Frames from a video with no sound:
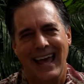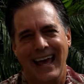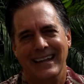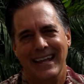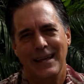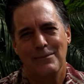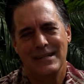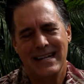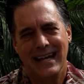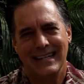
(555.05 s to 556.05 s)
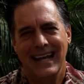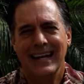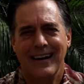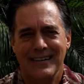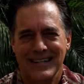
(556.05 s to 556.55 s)
And they can protect
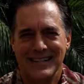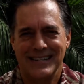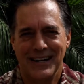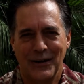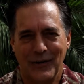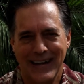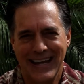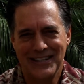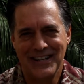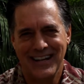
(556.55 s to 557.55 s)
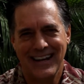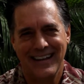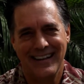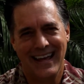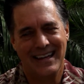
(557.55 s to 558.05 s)
any artistic creation
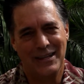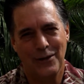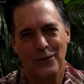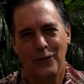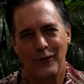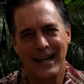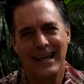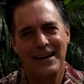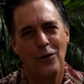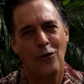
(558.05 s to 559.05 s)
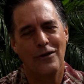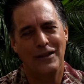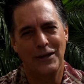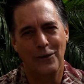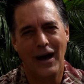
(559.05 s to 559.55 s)
that you created or
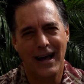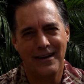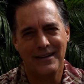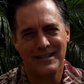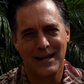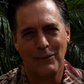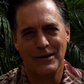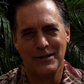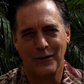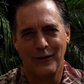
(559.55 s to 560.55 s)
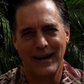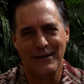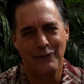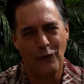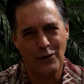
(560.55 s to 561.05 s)
that you hired someone to
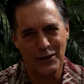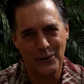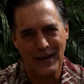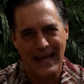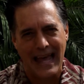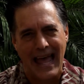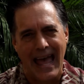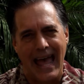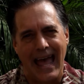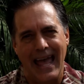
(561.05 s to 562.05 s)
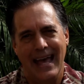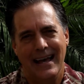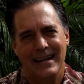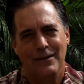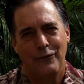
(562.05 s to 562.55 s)
create for you.
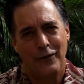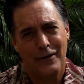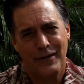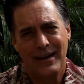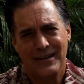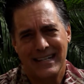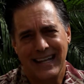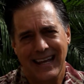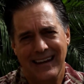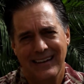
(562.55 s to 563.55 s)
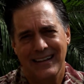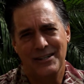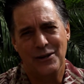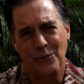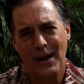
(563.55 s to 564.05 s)
And for inventors, again,
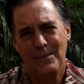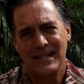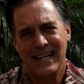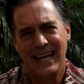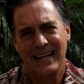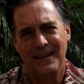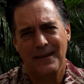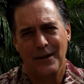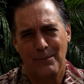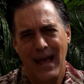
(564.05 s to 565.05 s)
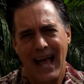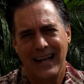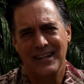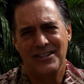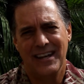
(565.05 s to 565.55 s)
it's your website, your
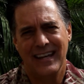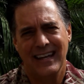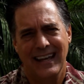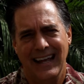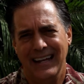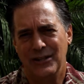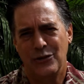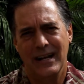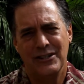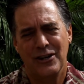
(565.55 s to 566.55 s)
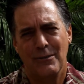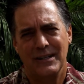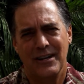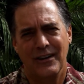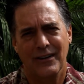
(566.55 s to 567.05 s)
packaging, any trade show
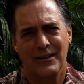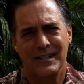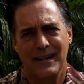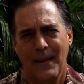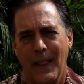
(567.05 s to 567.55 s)
materials.